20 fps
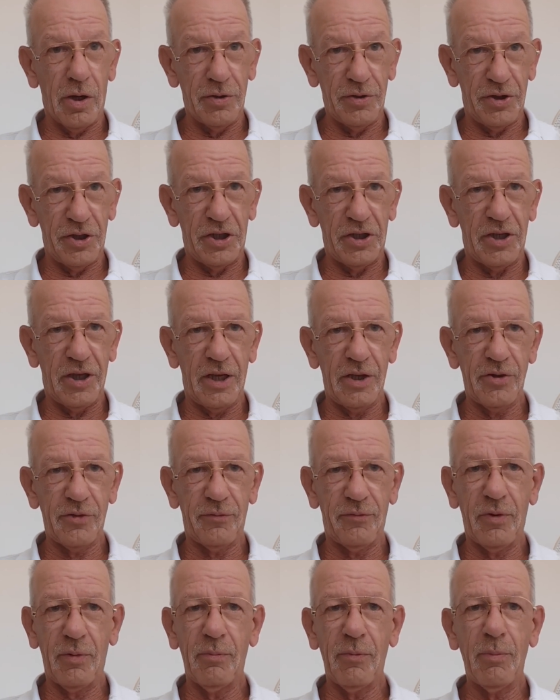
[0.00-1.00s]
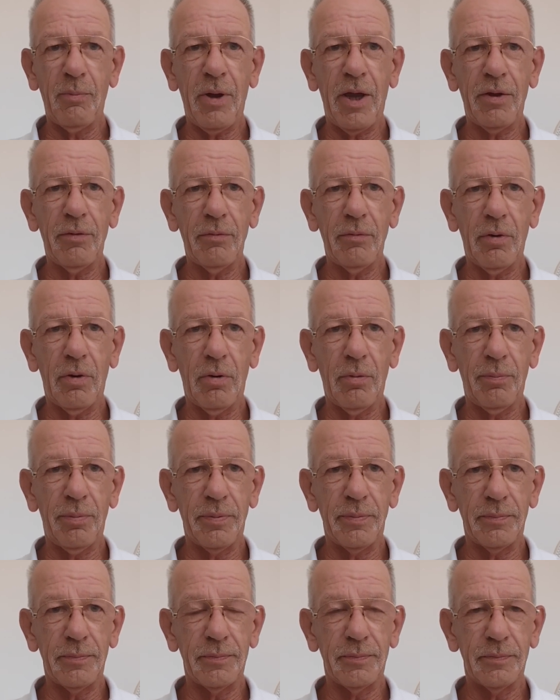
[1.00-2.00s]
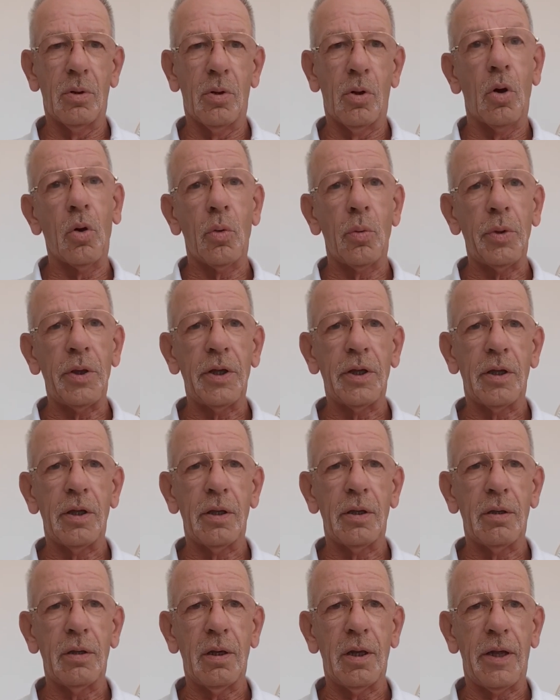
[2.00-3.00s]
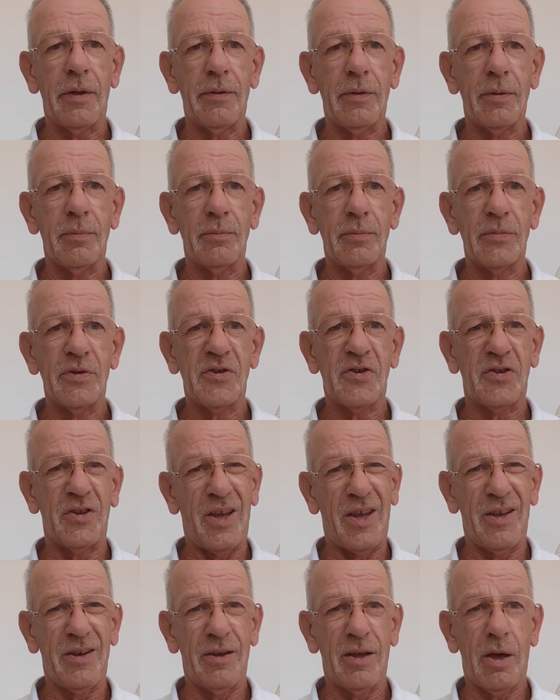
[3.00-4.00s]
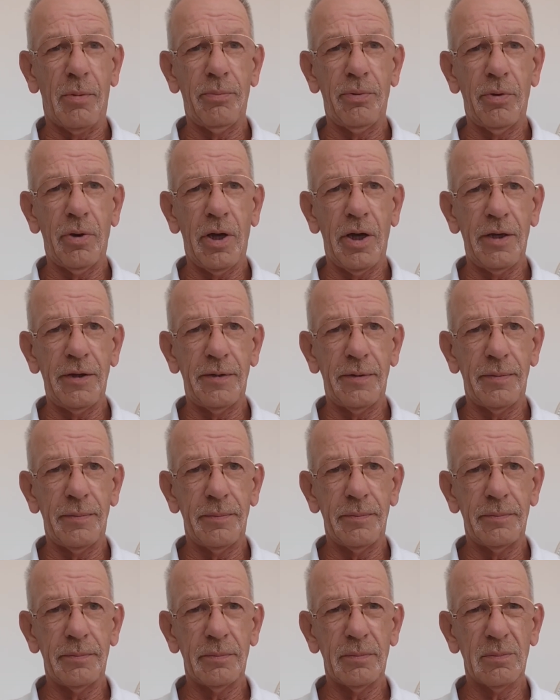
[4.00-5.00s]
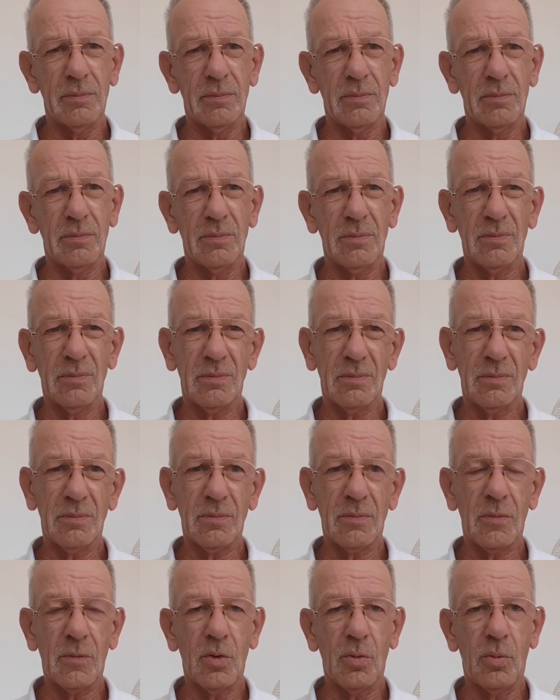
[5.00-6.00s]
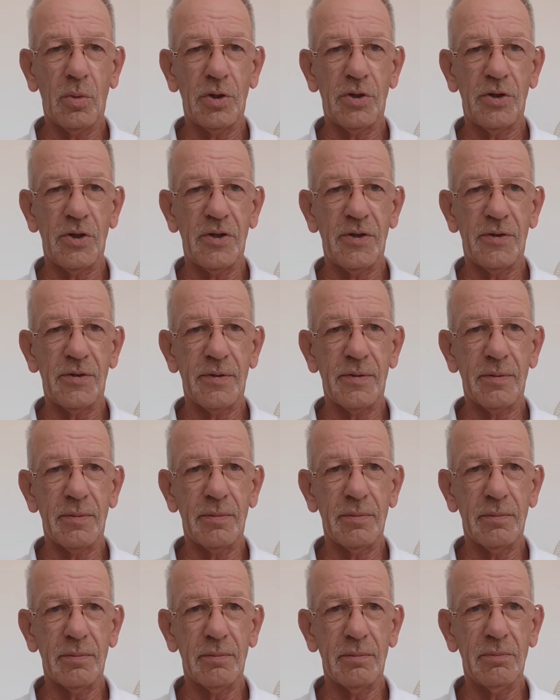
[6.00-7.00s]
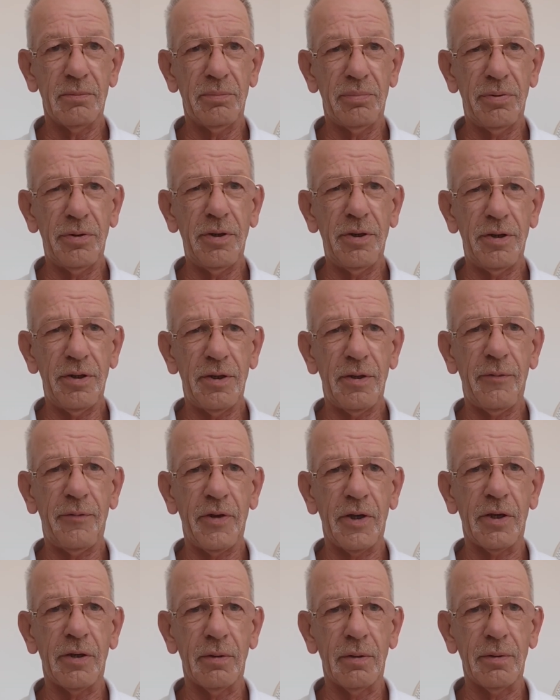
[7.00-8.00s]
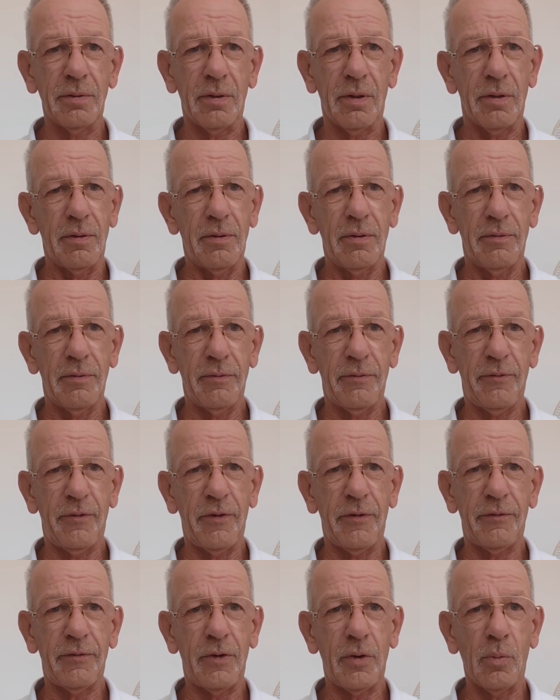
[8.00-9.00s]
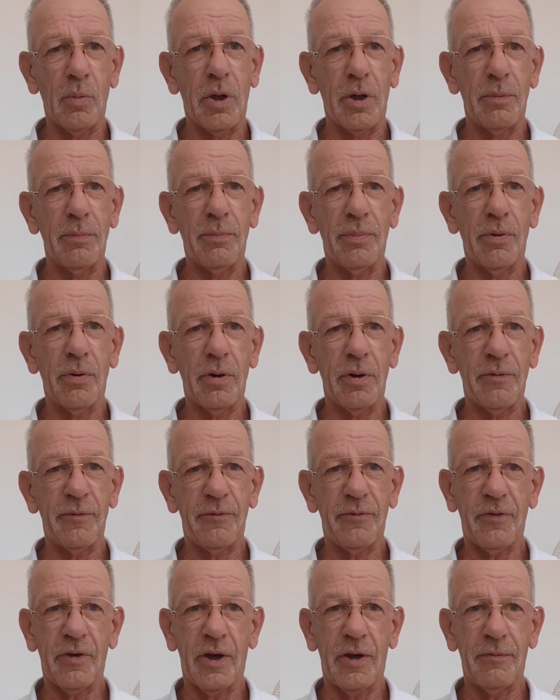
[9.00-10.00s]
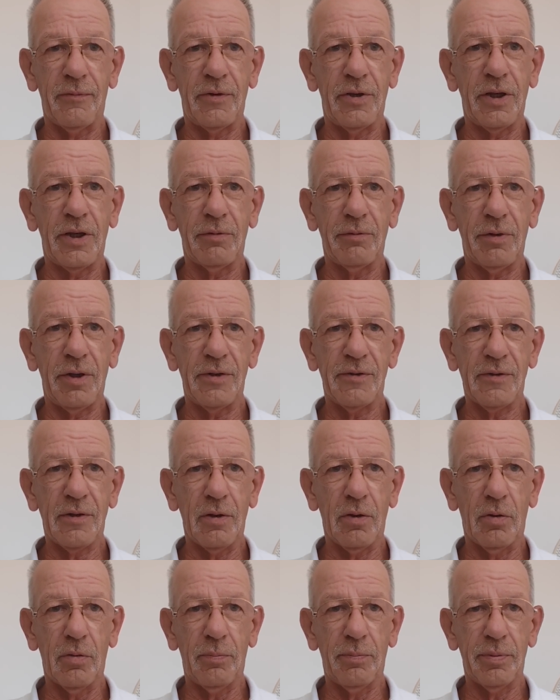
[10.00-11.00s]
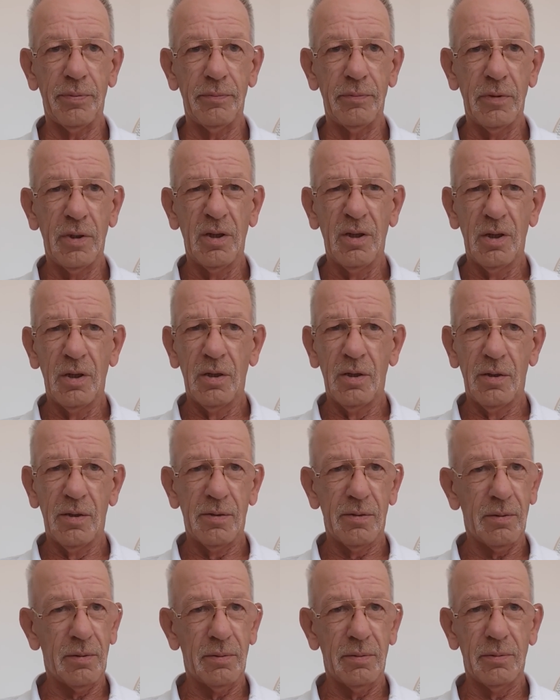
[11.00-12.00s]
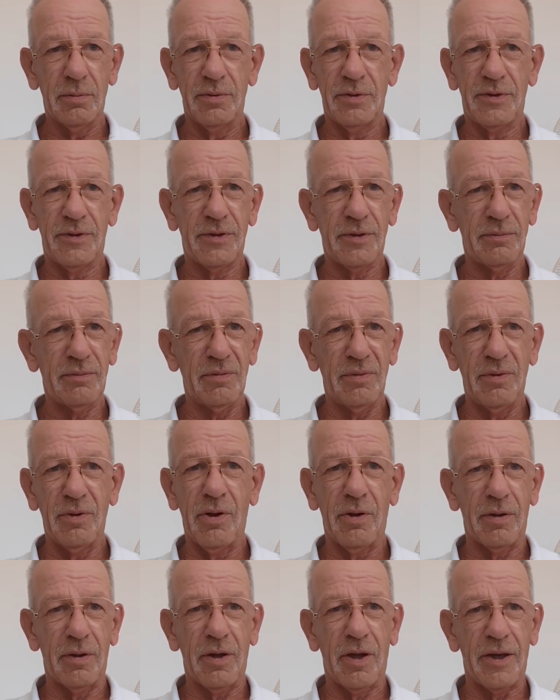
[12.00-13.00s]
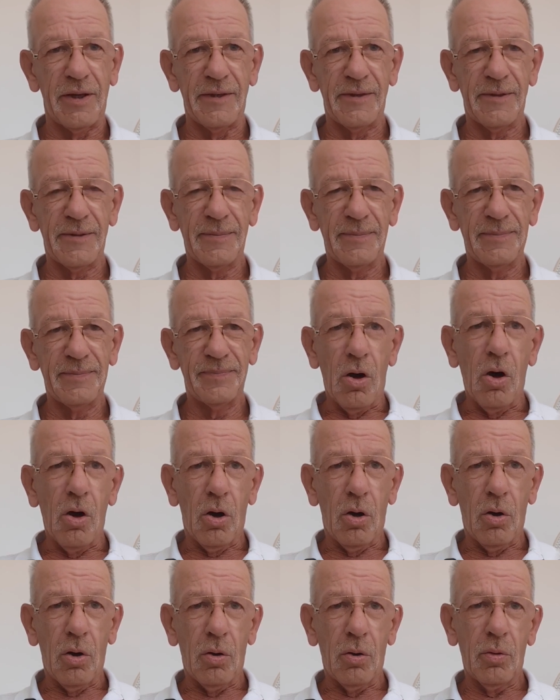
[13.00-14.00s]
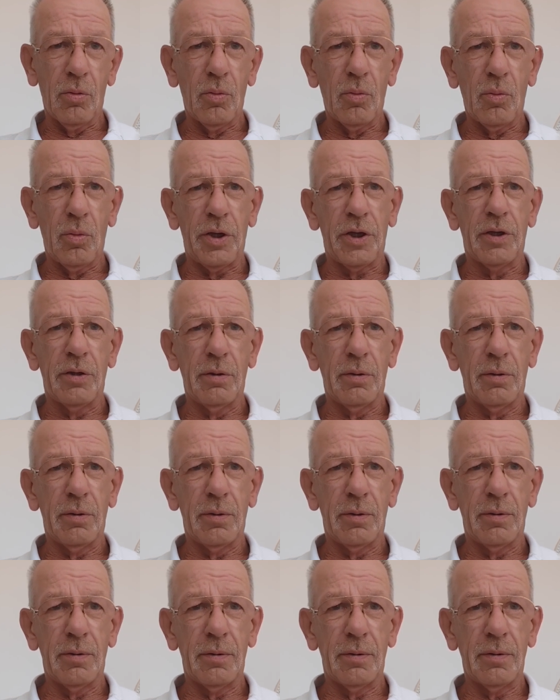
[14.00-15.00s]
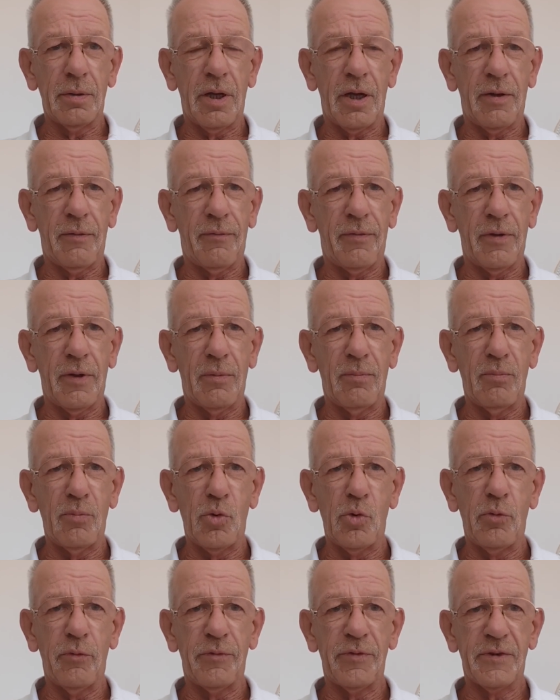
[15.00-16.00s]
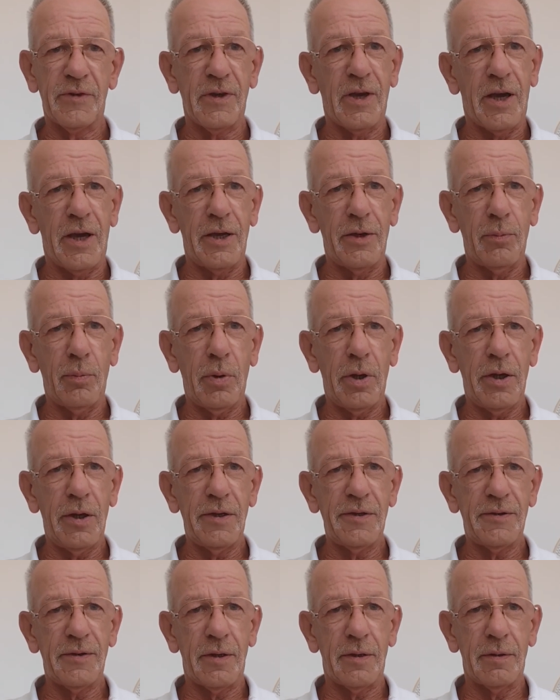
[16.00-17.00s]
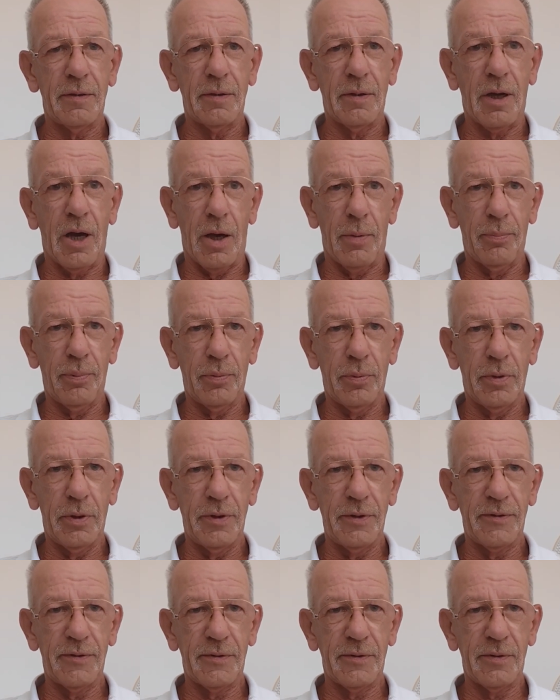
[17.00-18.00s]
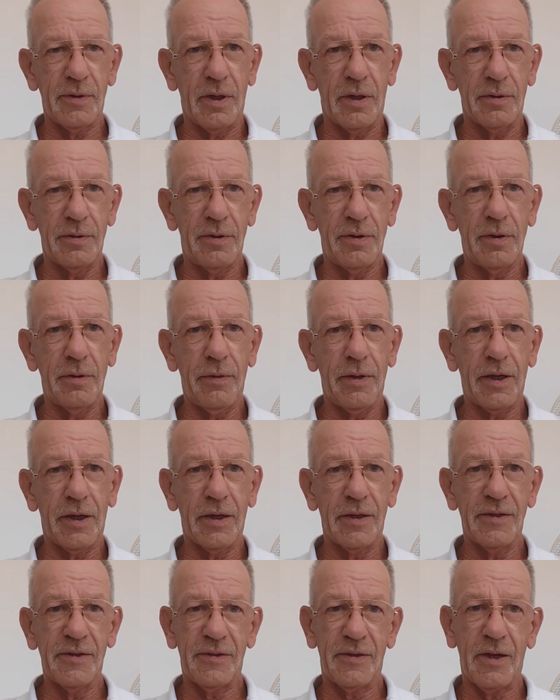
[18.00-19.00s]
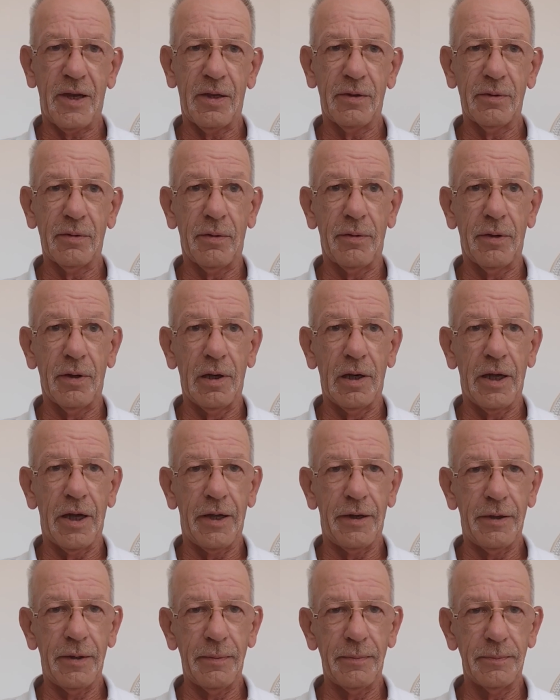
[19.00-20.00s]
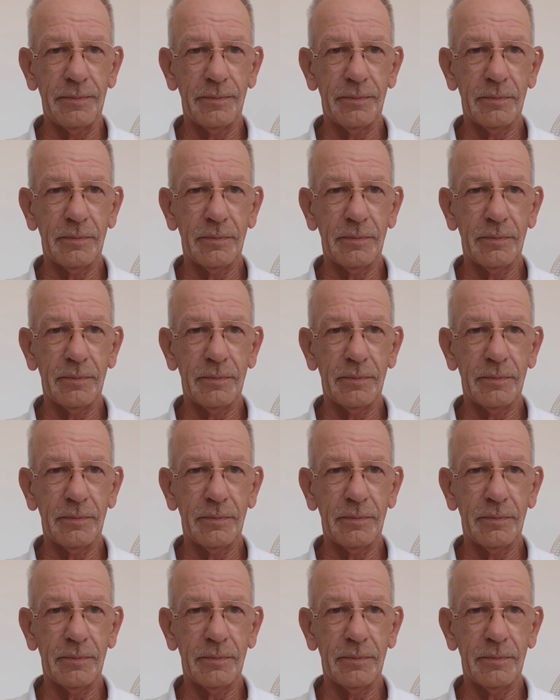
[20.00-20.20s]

detached from the main rope, or we can let them stand upright, which is pretty difficult a 51.5 degree slope, so not nice. Or we could have them move sideways and upwards until they can stand on the ladder,